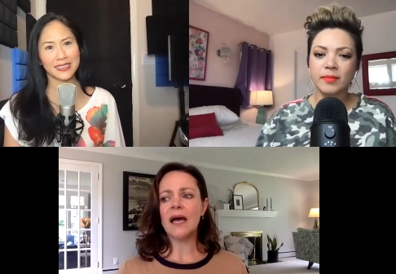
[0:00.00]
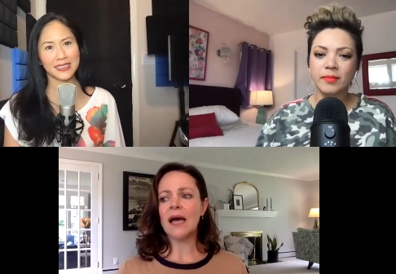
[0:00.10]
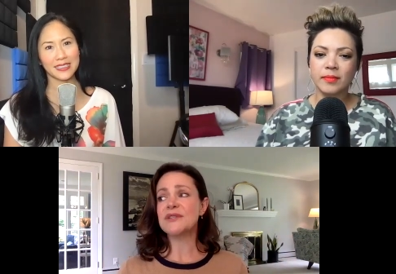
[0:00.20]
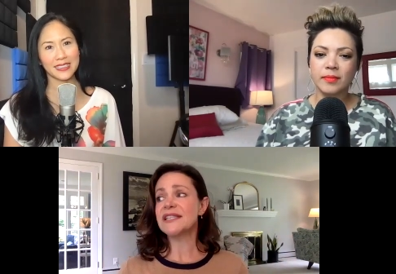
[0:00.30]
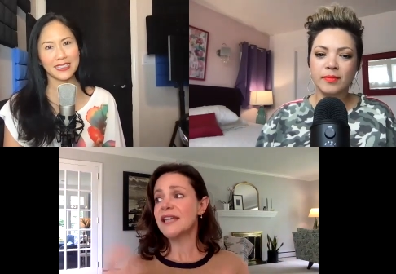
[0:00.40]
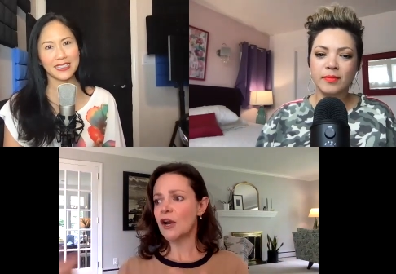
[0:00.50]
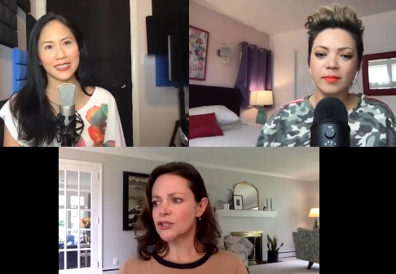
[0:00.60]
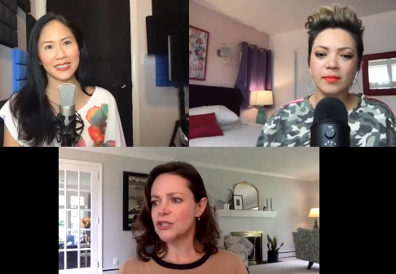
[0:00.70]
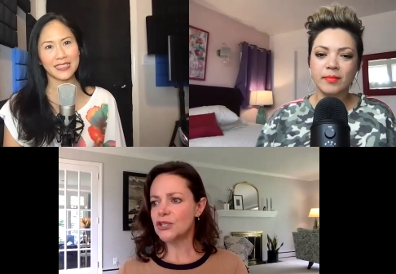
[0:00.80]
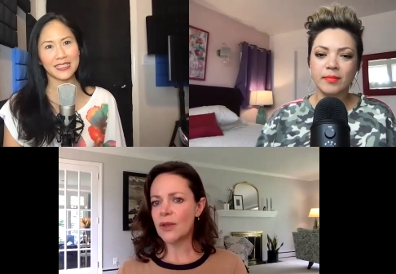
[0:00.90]
Speaker 1: I'm
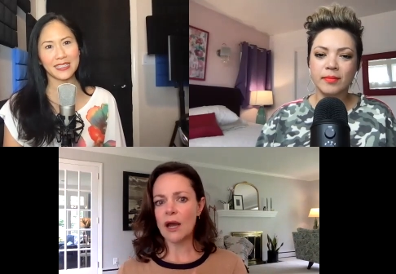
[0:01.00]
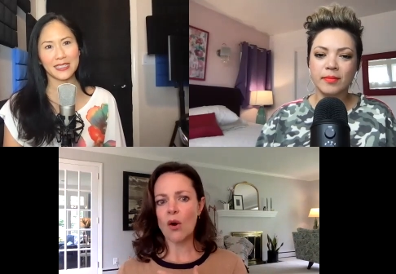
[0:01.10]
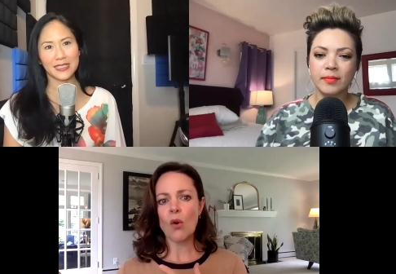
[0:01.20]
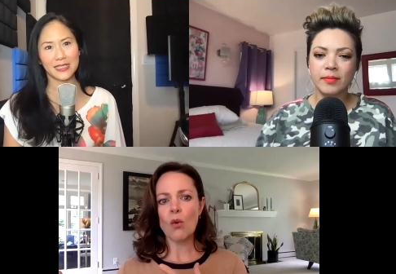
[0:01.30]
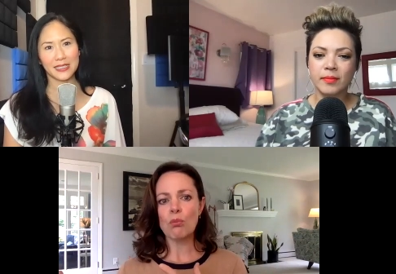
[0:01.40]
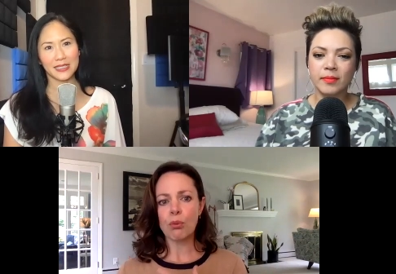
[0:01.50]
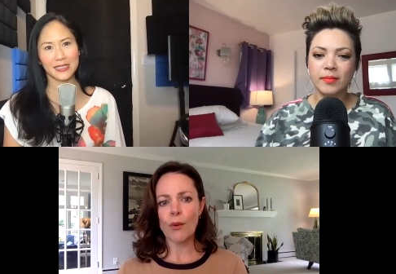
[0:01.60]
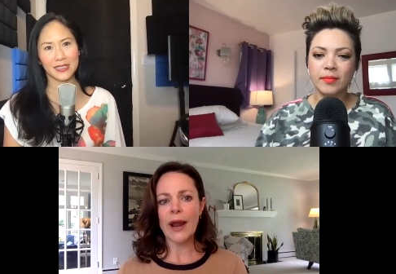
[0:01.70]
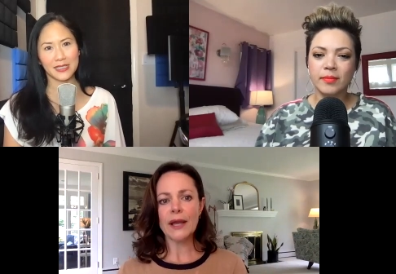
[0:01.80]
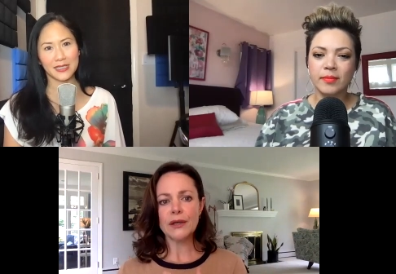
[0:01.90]
scared to do like a whole
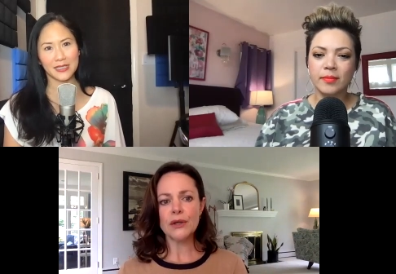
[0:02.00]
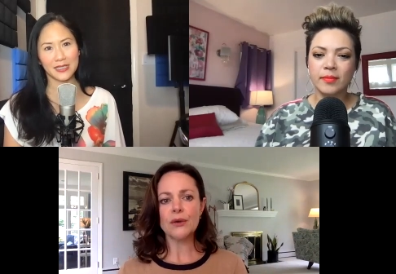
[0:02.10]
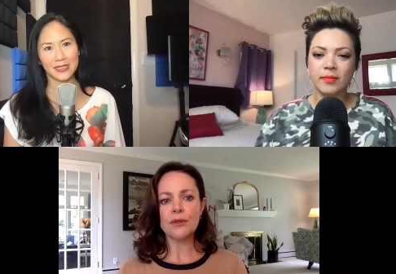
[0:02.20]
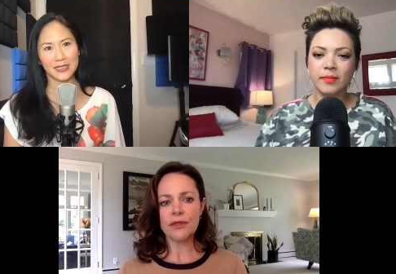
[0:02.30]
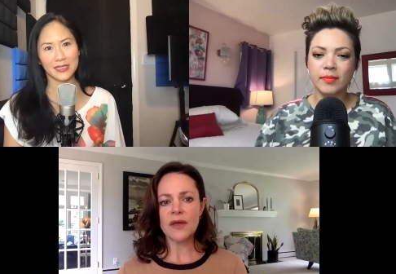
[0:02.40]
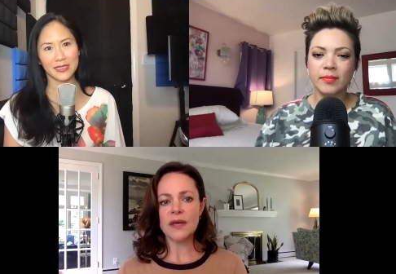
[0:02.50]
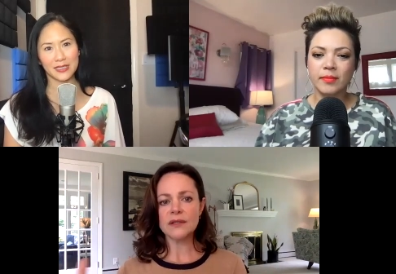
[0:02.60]
brand new thing.